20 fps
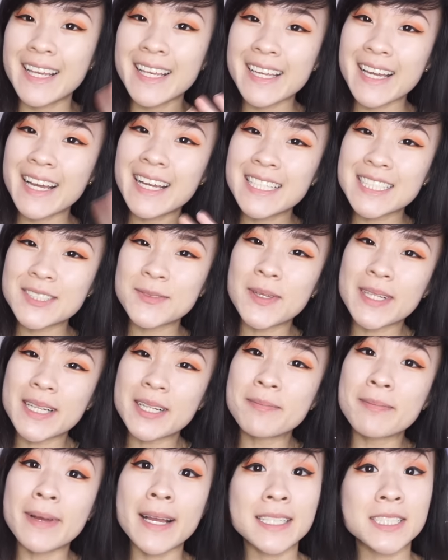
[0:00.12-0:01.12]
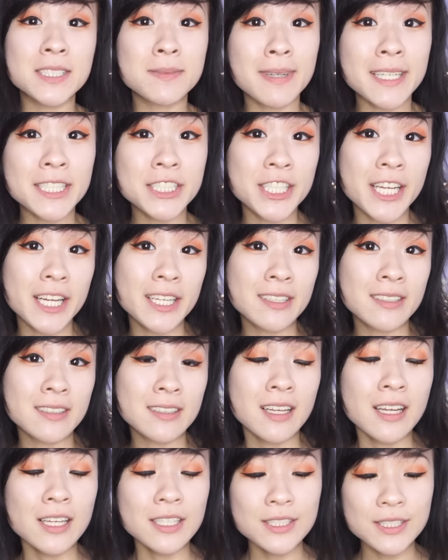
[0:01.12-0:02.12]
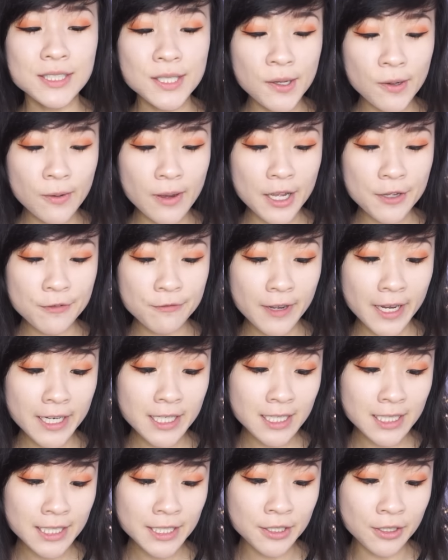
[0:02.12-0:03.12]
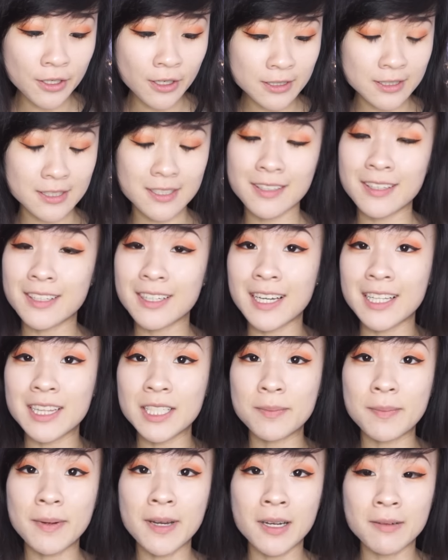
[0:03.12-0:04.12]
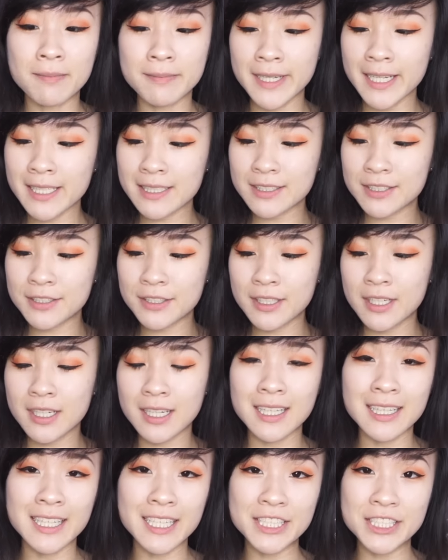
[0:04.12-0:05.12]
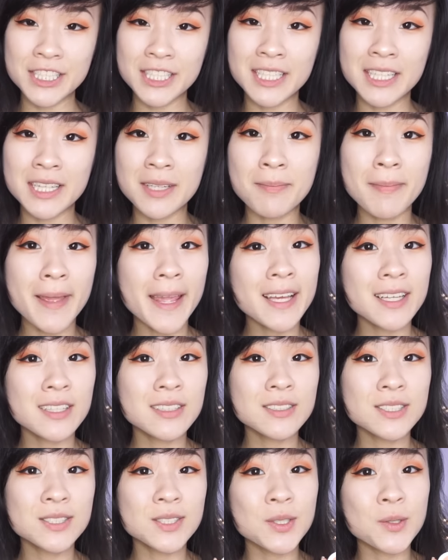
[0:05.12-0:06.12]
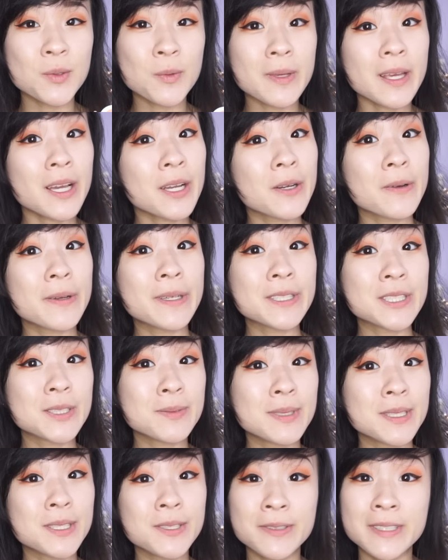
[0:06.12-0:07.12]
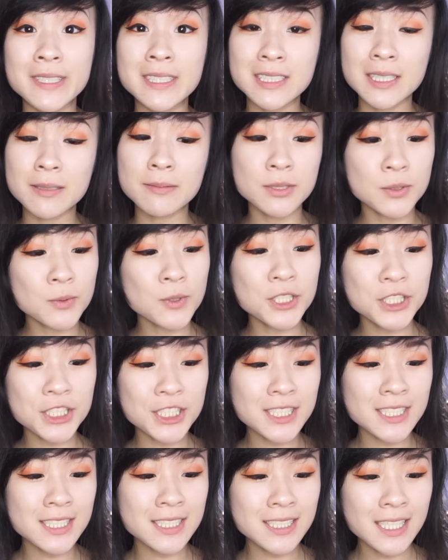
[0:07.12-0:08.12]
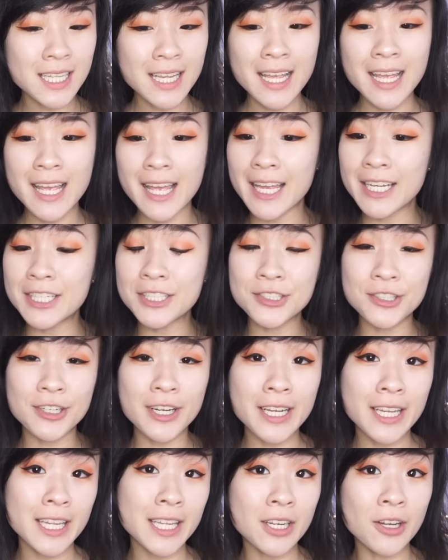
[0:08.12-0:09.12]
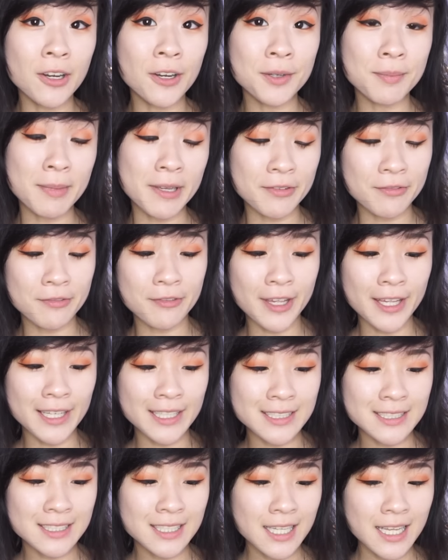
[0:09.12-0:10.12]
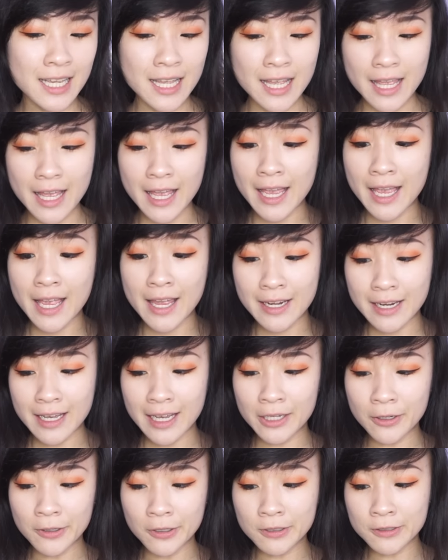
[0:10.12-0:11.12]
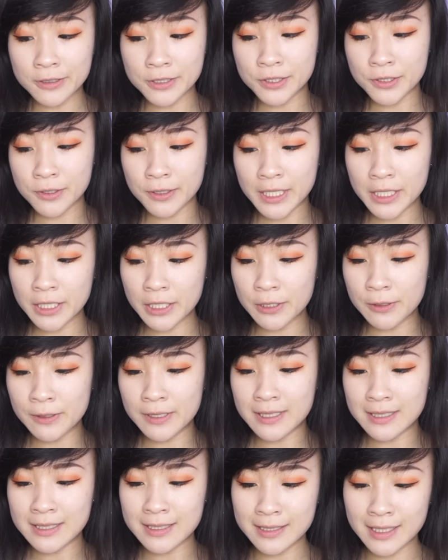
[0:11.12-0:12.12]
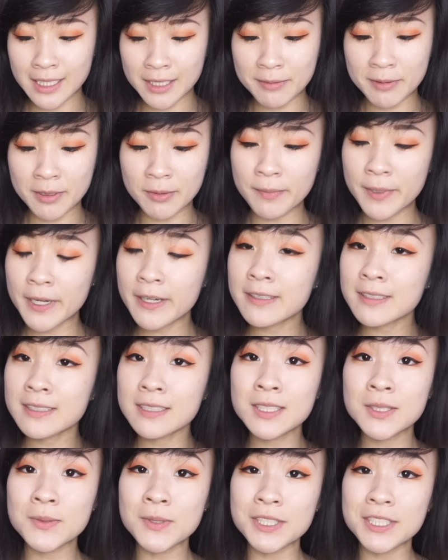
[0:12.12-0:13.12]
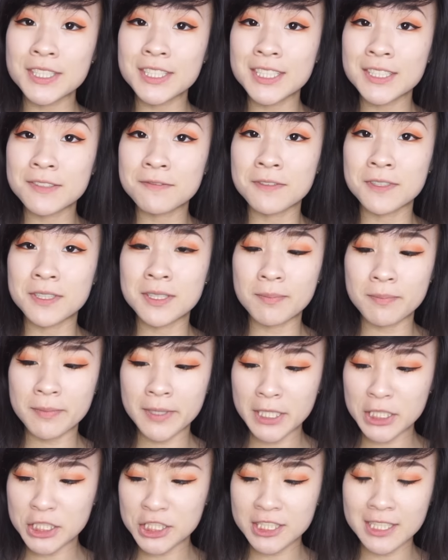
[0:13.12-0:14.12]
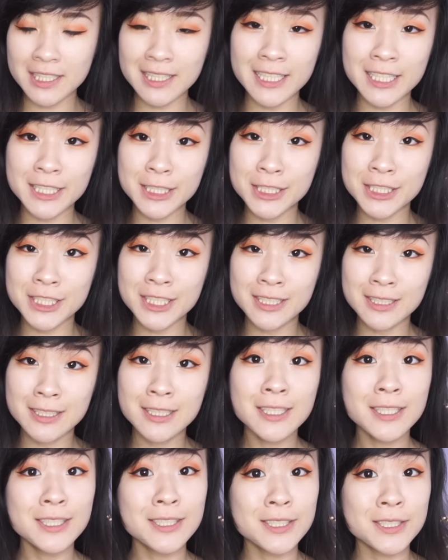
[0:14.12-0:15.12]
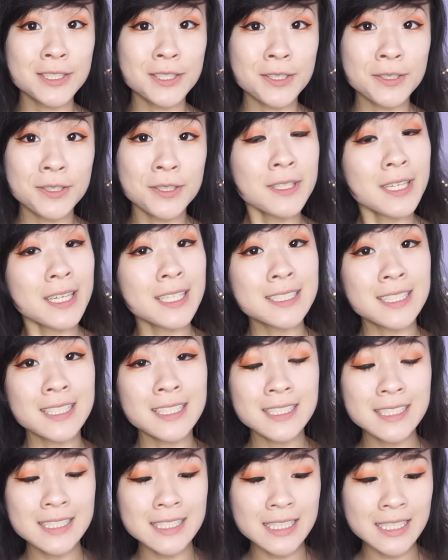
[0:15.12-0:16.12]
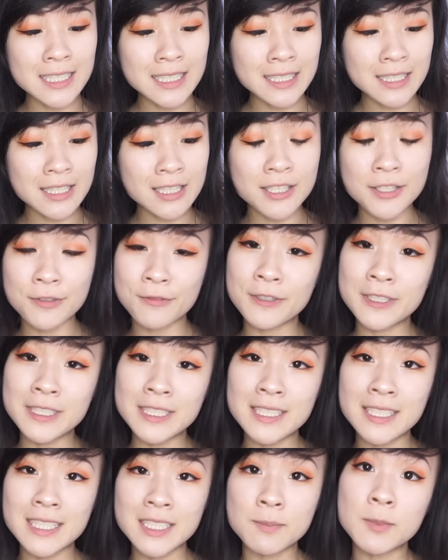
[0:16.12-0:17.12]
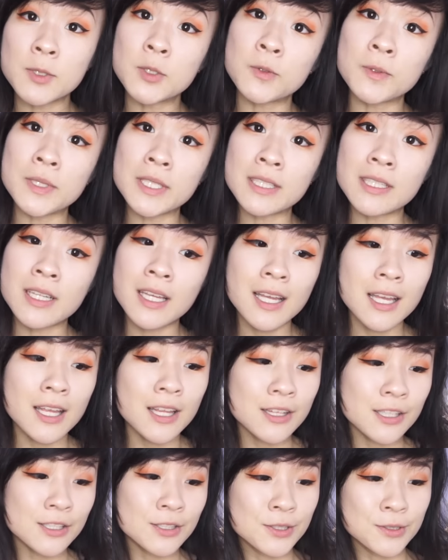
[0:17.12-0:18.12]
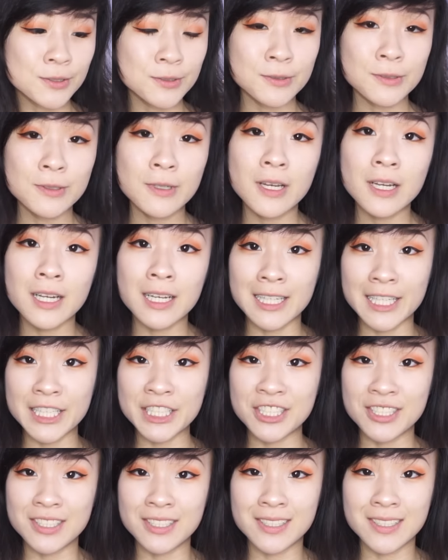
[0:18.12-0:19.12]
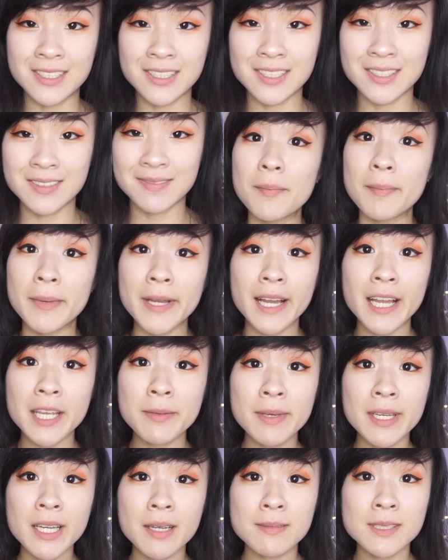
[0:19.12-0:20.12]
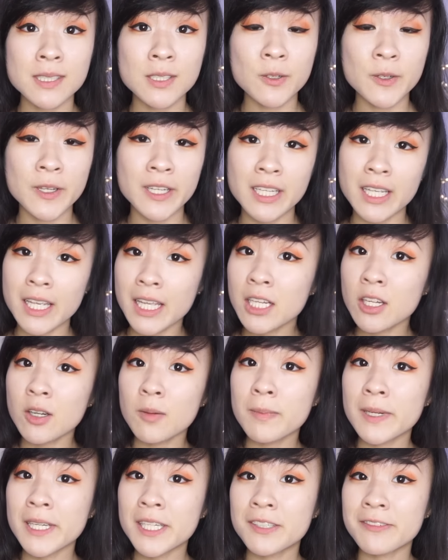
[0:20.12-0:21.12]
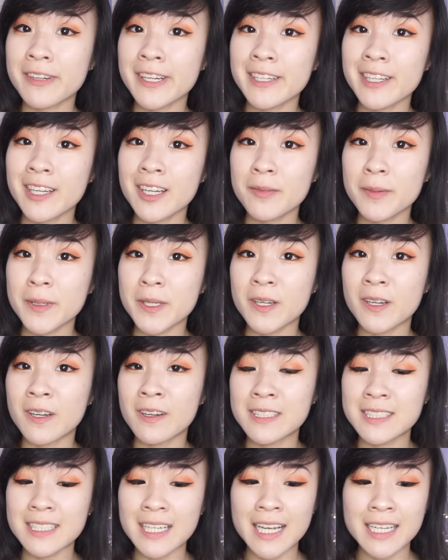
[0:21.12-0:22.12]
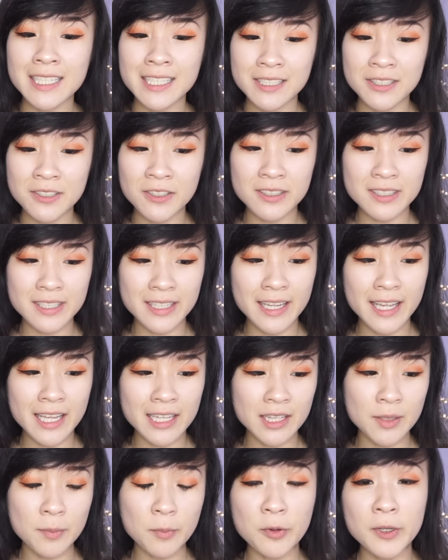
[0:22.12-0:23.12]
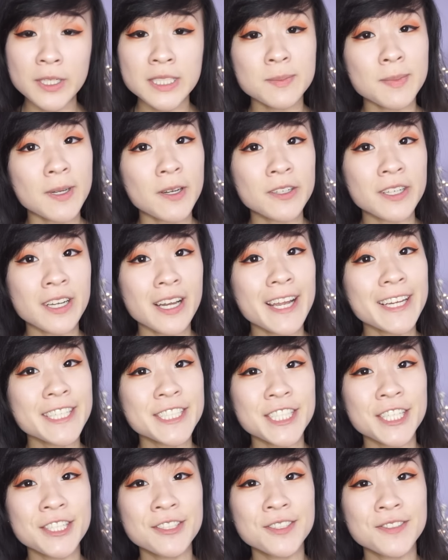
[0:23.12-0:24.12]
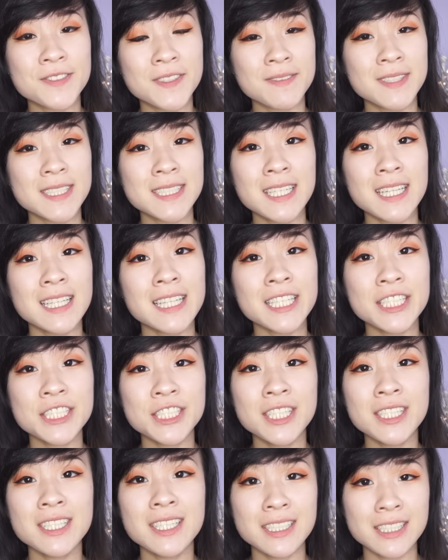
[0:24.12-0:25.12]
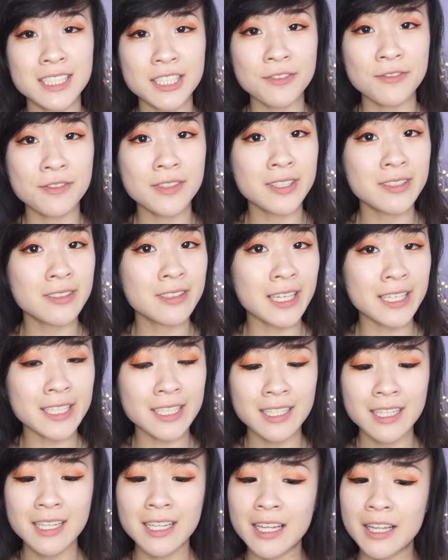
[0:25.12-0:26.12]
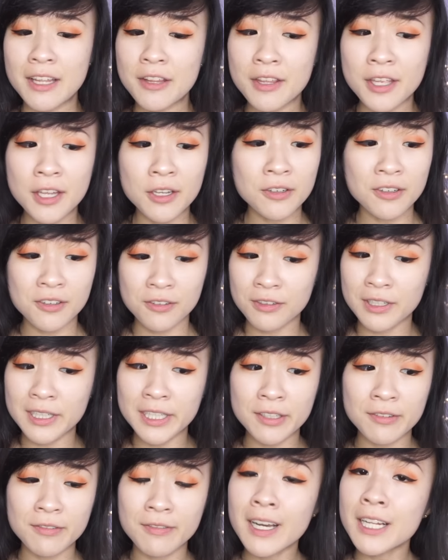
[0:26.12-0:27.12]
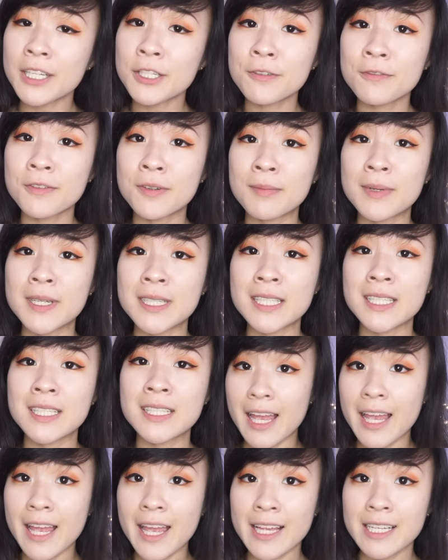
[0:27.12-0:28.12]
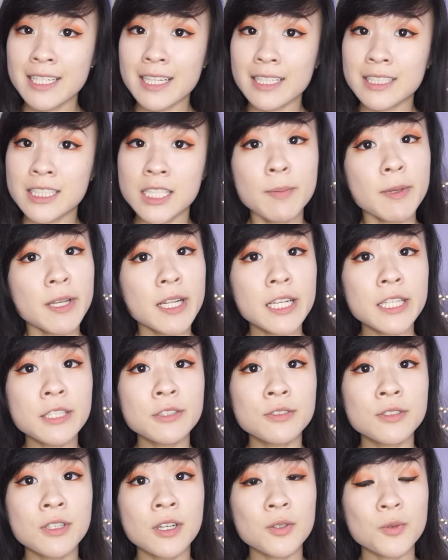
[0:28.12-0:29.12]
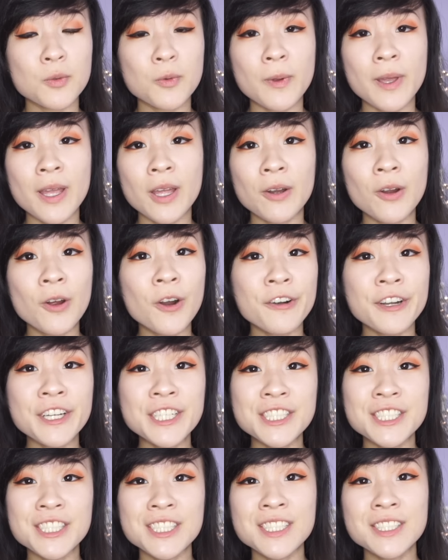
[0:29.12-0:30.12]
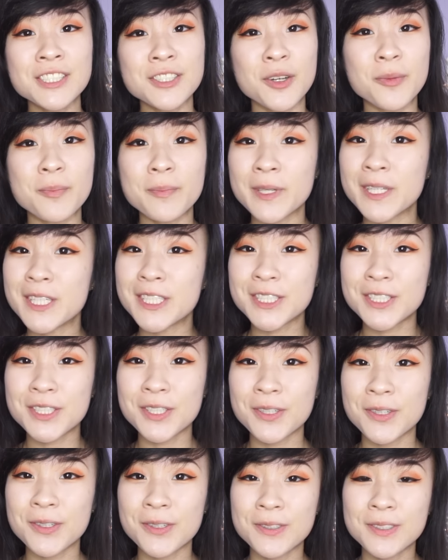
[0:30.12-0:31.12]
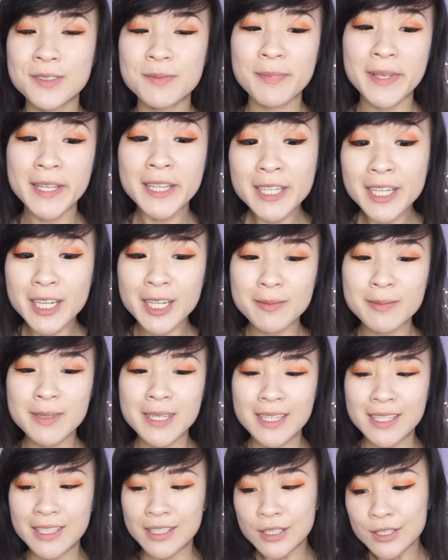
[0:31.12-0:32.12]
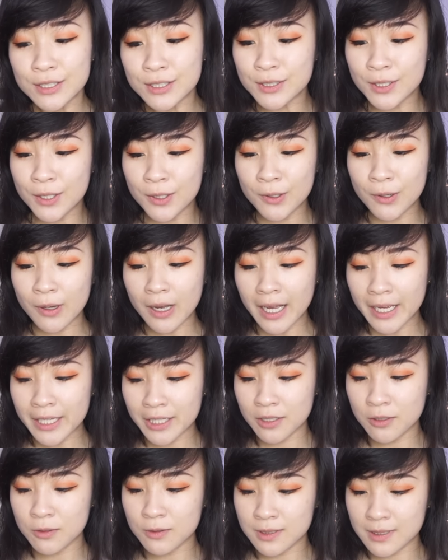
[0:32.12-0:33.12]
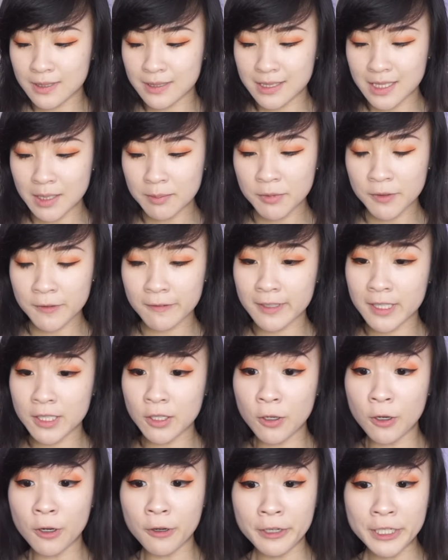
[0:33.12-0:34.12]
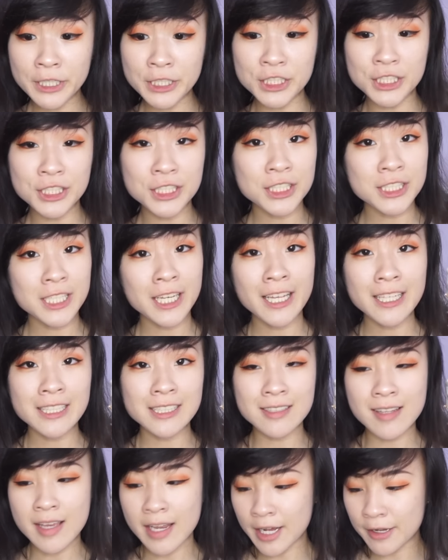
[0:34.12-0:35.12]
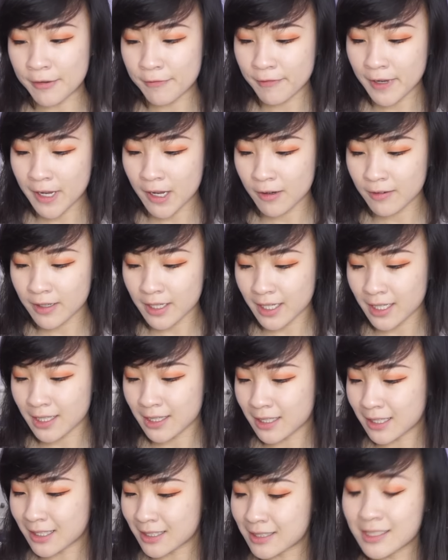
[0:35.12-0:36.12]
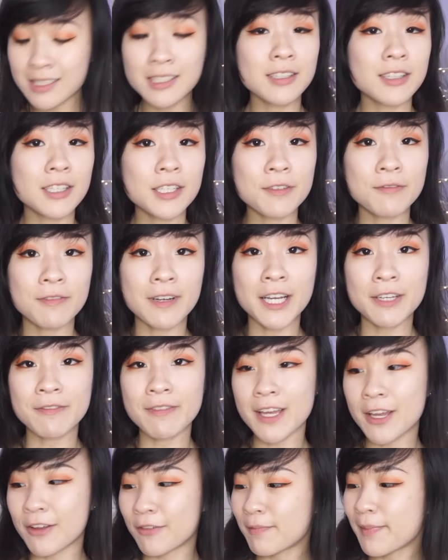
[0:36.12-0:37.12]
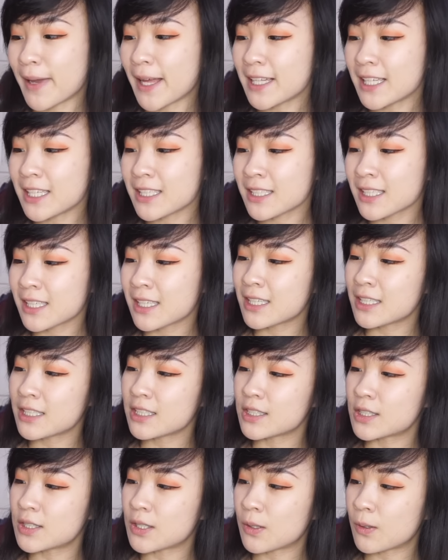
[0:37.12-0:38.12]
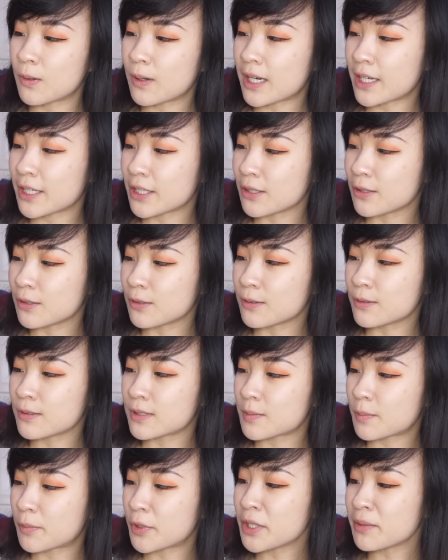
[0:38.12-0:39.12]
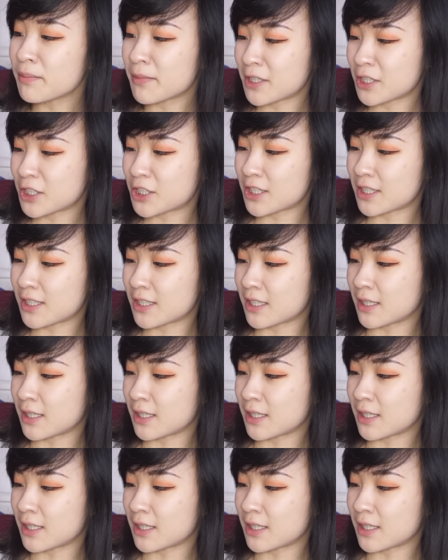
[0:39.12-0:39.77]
Hey guys, welcome back to my channel. So I finally got the ColourPop Nectar collection in the mail. So we are going to be doing some swatches and trying it on my face. And I also included some comparison swatches for the Peach collection, so you guys can see the differences between the two collections. My eye makeup is looking incomplete right now because I did not get the pressed powder eyeshadows from this collection, as I feel like they are not really value for money. And I typically do not wear oranges or peach tone makeup, so I used some of the orangey shades that I found in this 35F palette. So I used pretty much